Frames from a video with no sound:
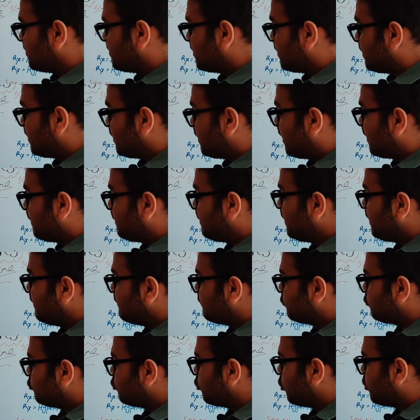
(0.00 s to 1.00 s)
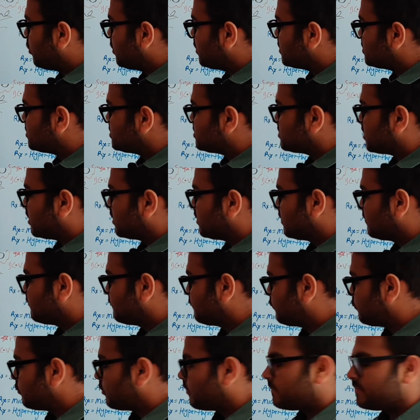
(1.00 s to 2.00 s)
that nebivolol is
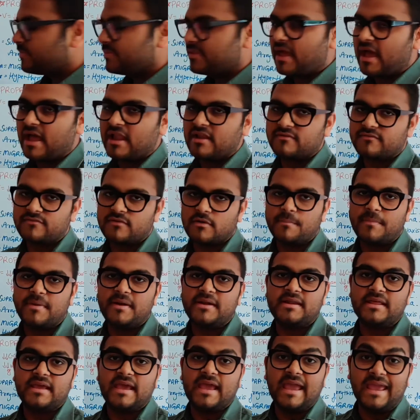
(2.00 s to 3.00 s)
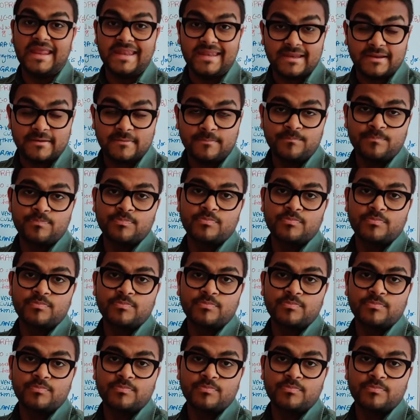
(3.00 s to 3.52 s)
starting from the alphabet N.